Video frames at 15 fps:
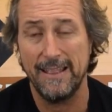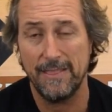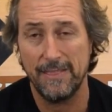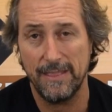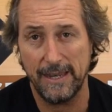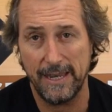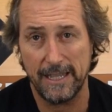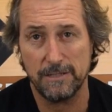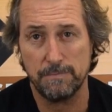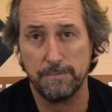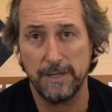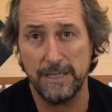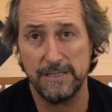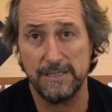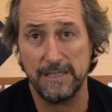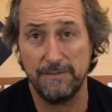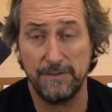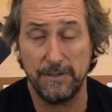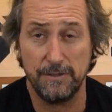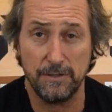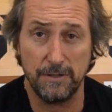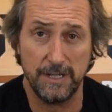The next piece, if
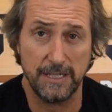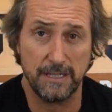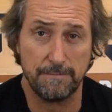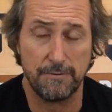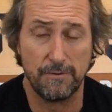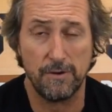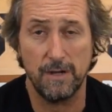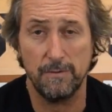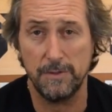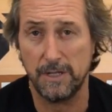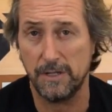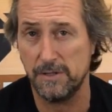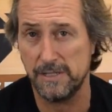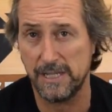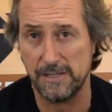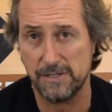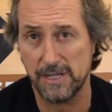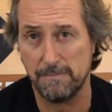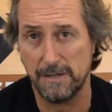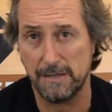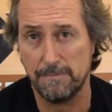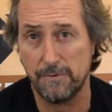you do need to prime, you could use our
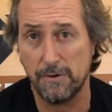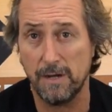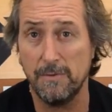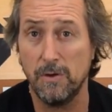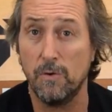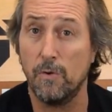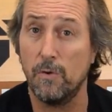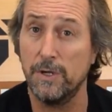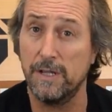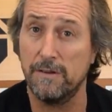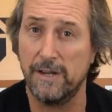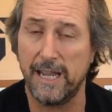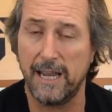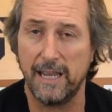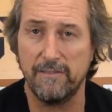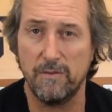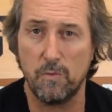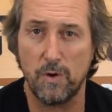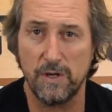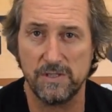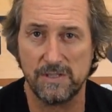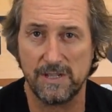GP primer, or you've got our
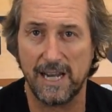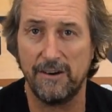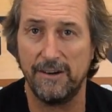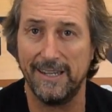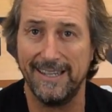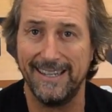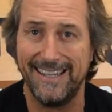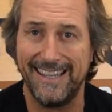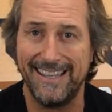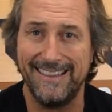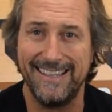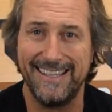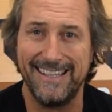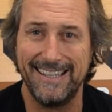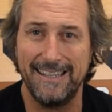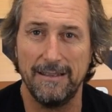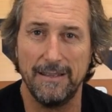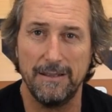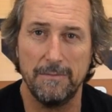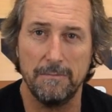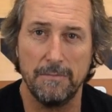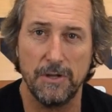11Y slurry in the
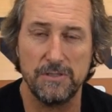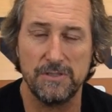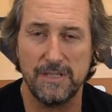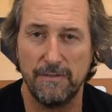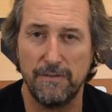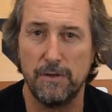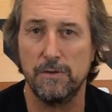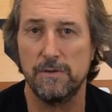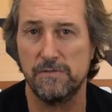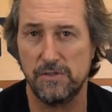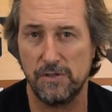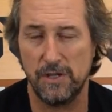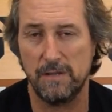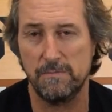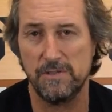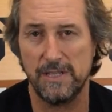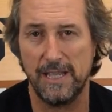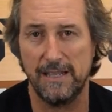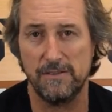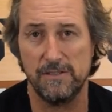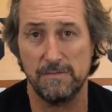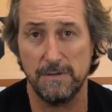most difficult of
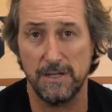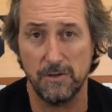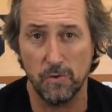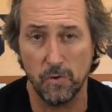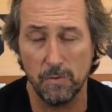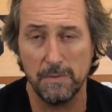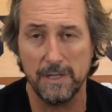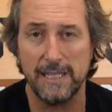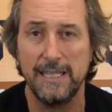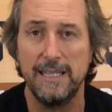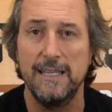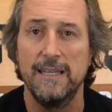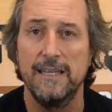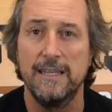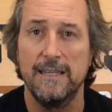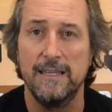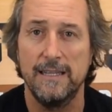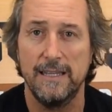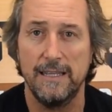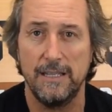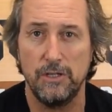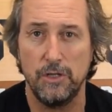circumstances. But normally
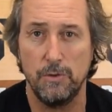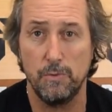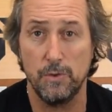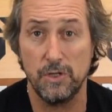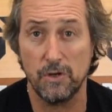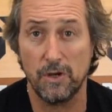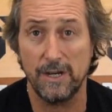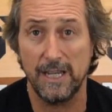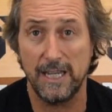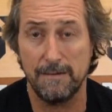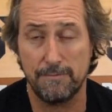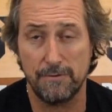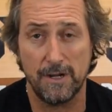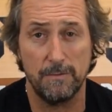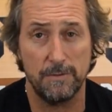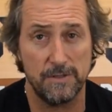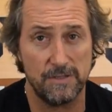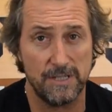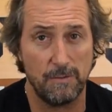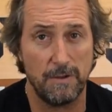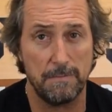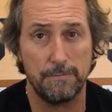you would not need a prime with
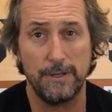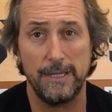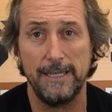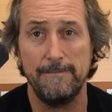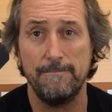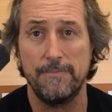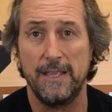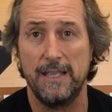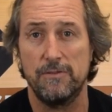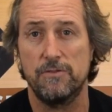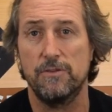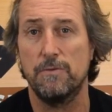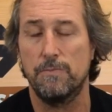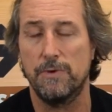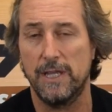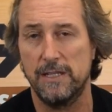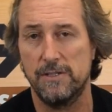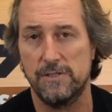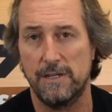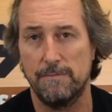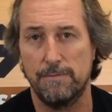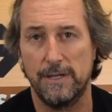the C1P, 2P,
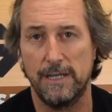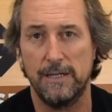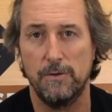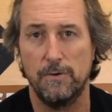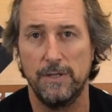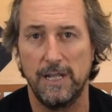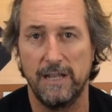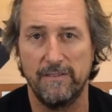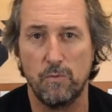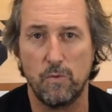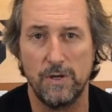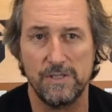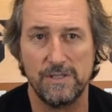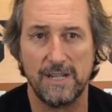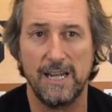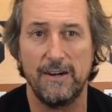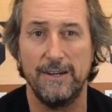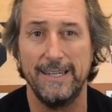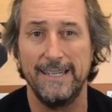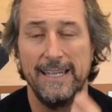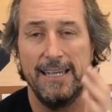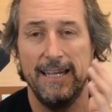GP, or the 11Y slurry.